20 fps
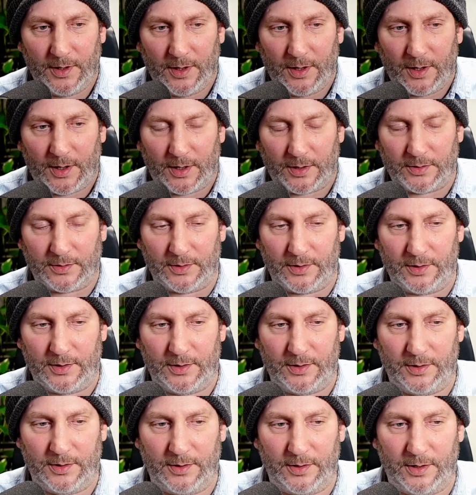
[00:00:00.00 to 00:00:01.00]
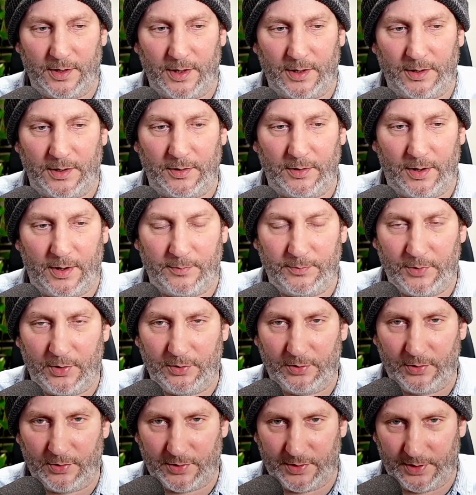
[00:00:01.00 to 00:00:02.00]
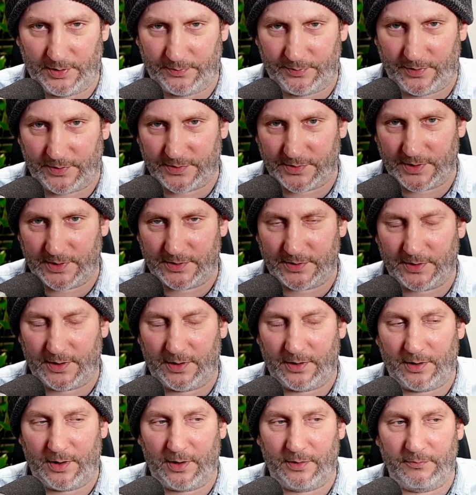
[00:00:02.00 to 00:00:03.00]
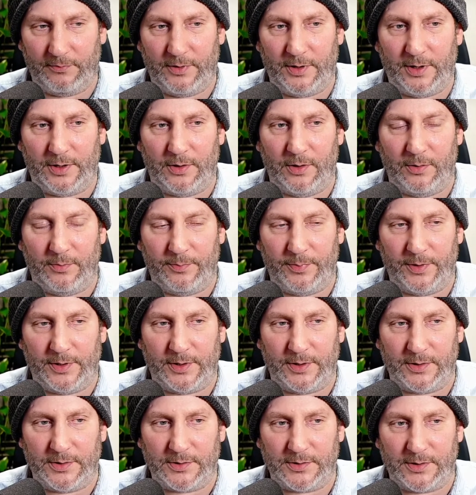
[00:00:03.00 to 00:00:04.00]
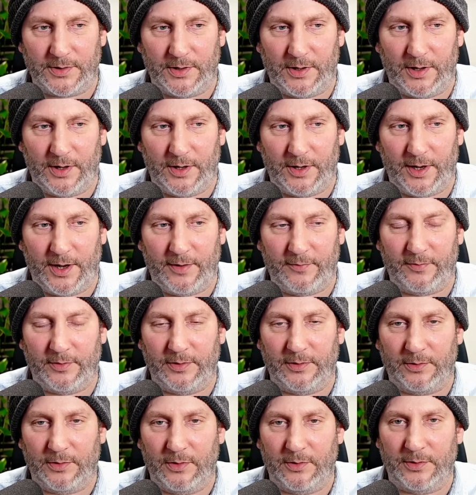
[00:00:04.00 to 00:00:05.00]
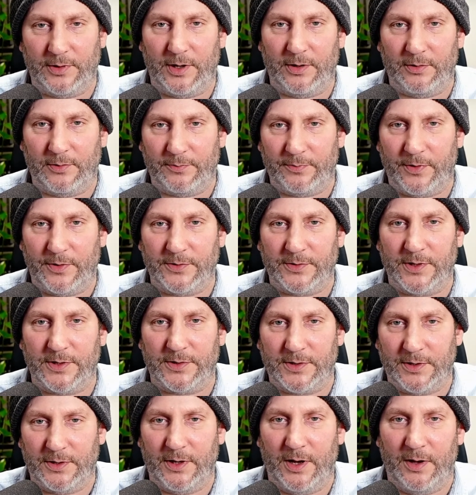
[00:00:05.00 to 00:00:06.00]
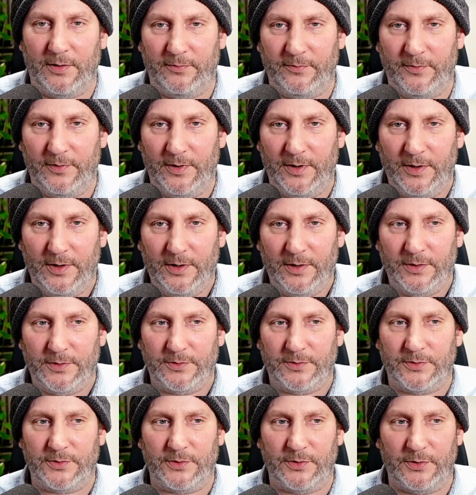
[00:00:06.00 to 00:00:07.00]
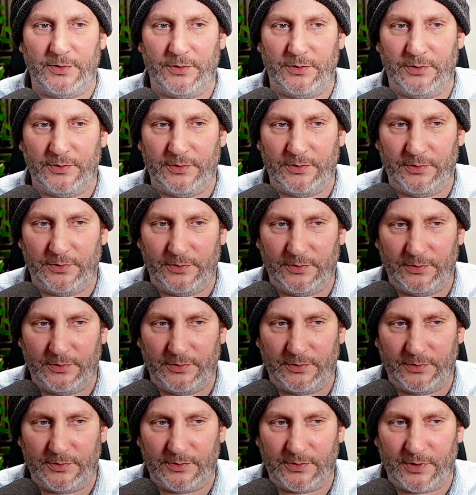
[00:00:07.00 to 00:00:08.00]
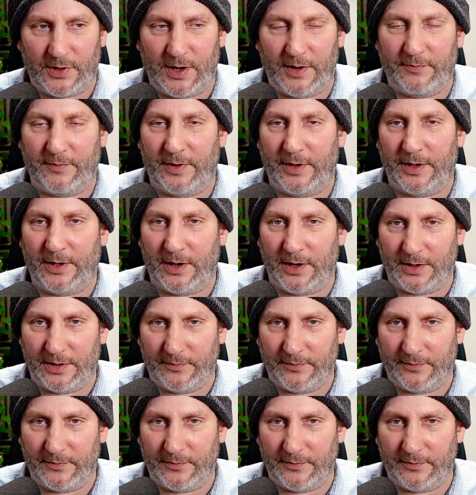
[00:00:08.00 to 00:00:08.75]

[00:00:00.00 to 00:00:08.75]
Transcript: And I'm not knocking the process. I really not, because I haven't gone down the process enough to have any kind of